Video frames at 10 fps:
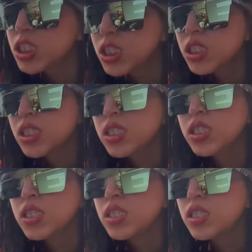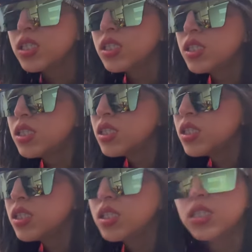
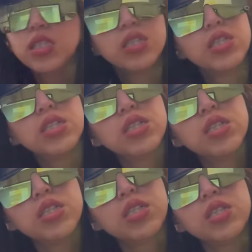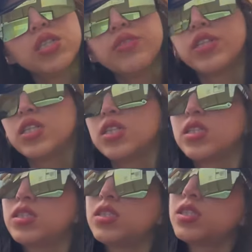
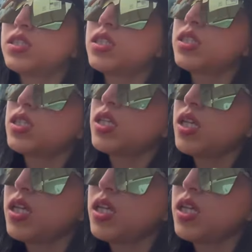No one is speaking in this clip.